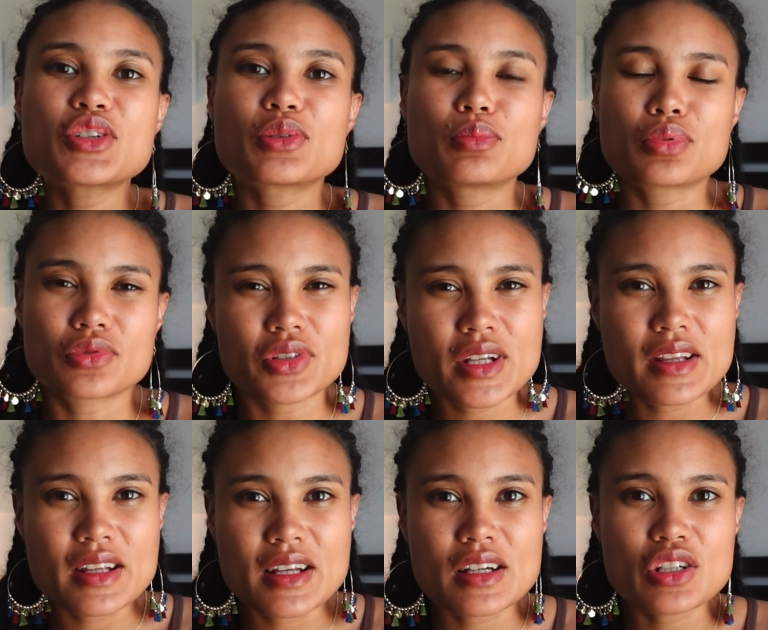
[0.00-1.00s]
your
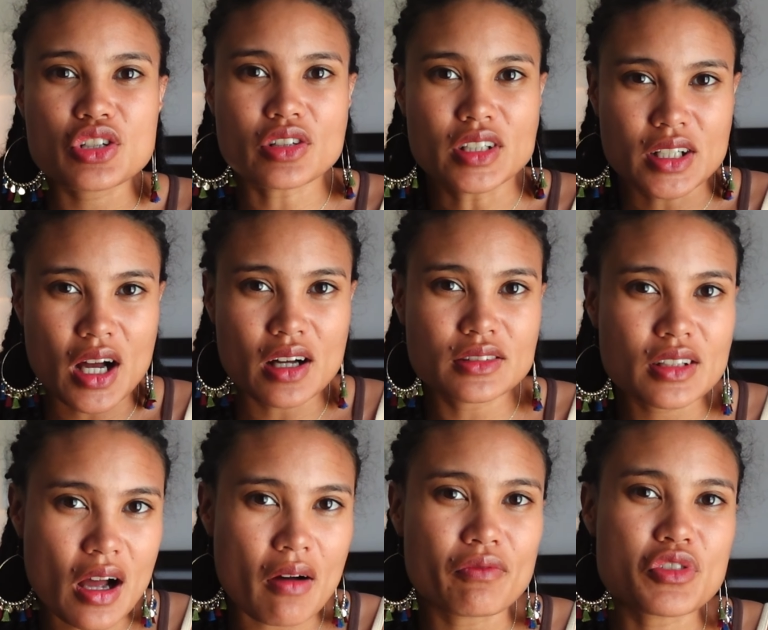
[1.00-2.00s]
breathing during
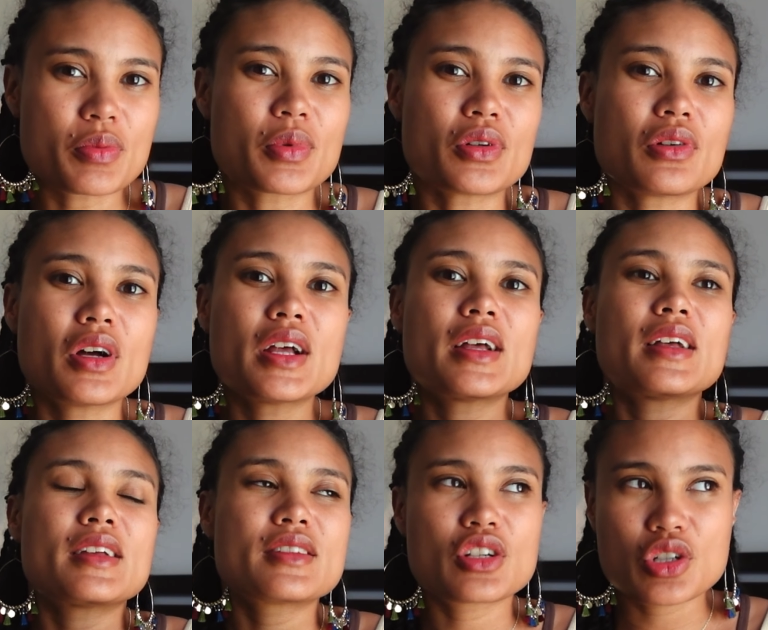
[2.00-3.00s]
uncomfortable
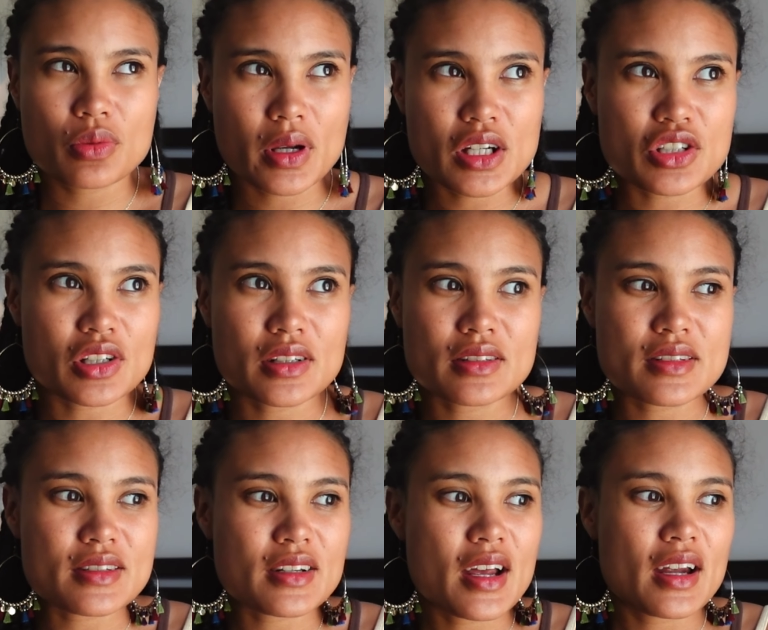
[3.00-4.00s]

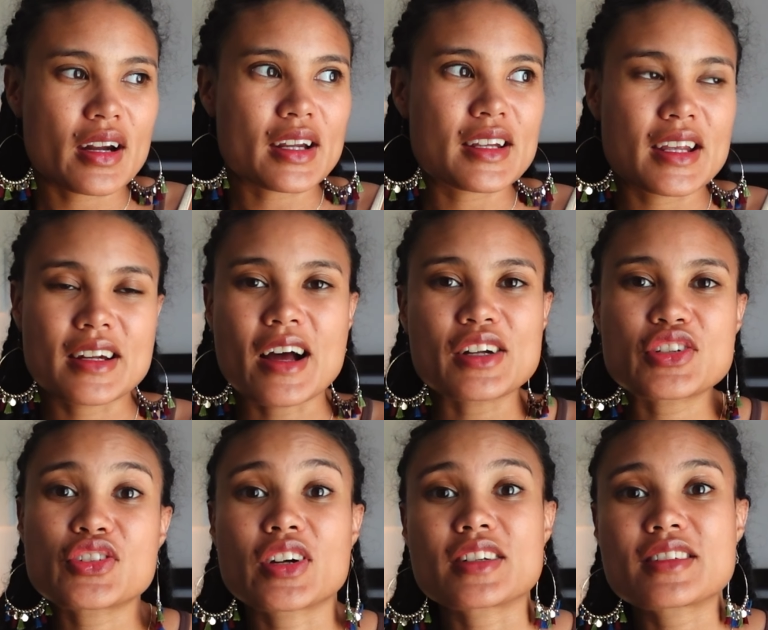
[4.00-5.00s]
situations. I cannot
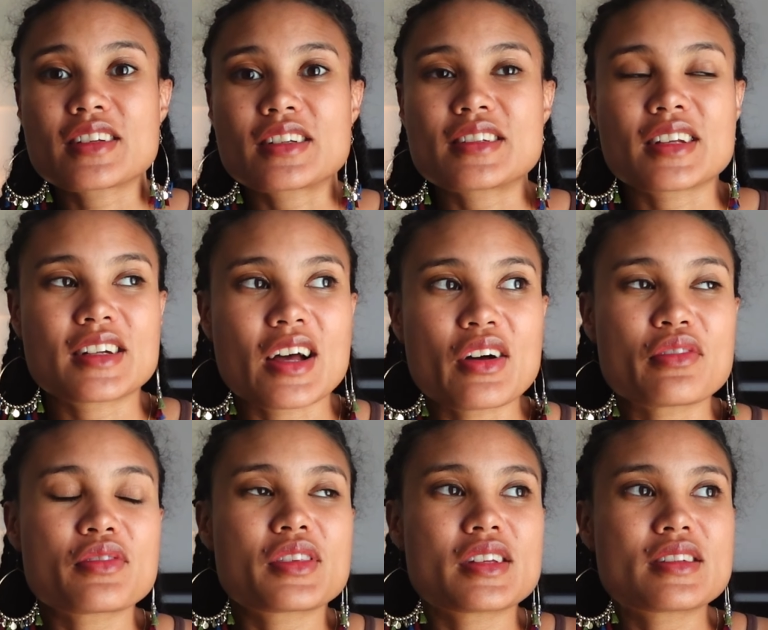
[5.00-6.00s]
stress this
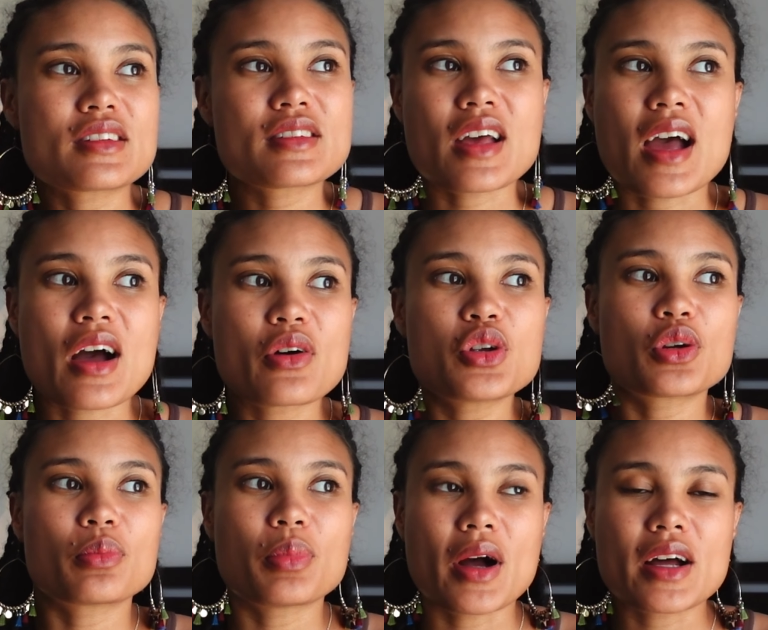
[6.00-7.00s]
enough. This is how your
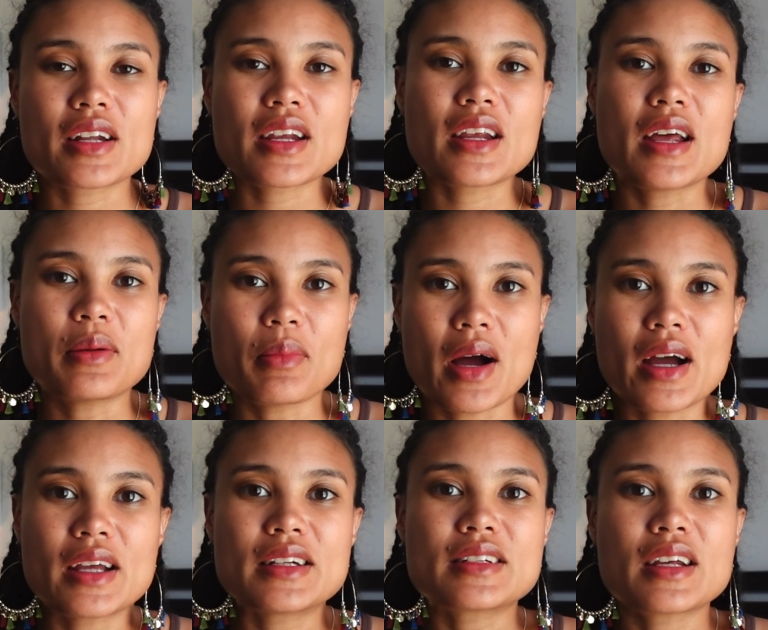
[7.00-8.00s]
body and
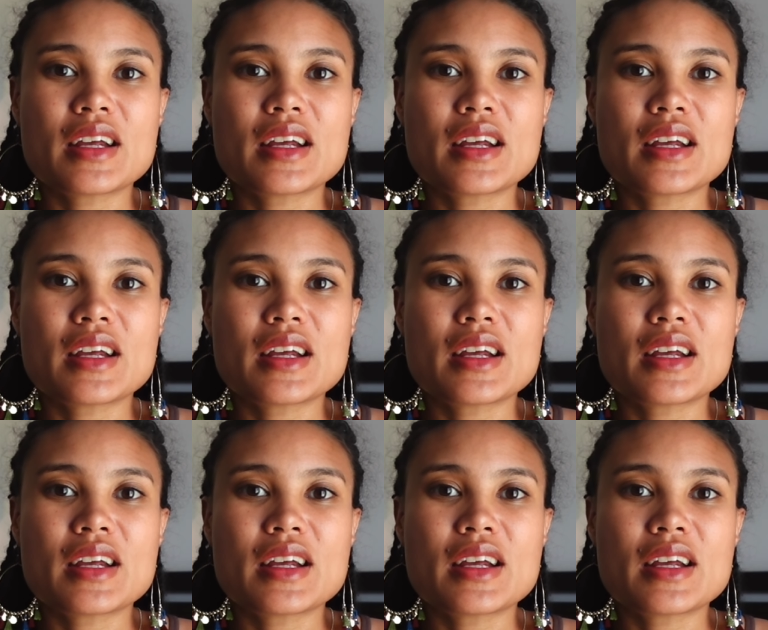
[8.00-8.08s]
mind